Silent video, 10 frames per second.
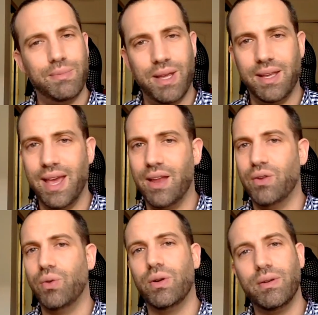me again
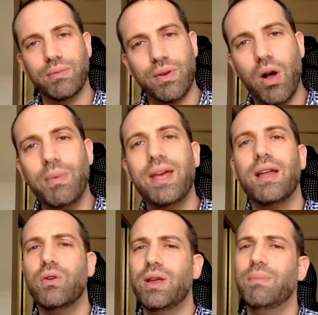or call me again
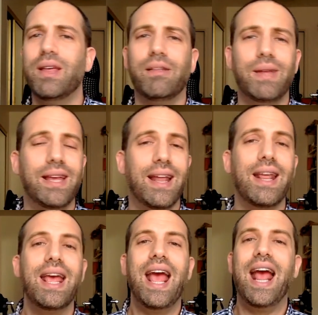or email me again
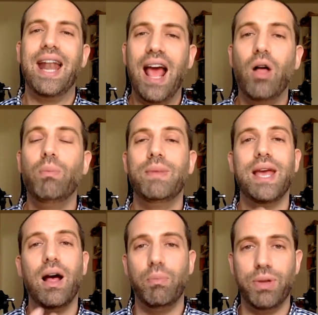and help me
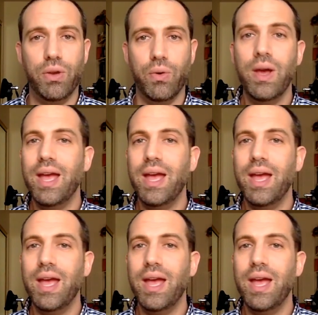help you.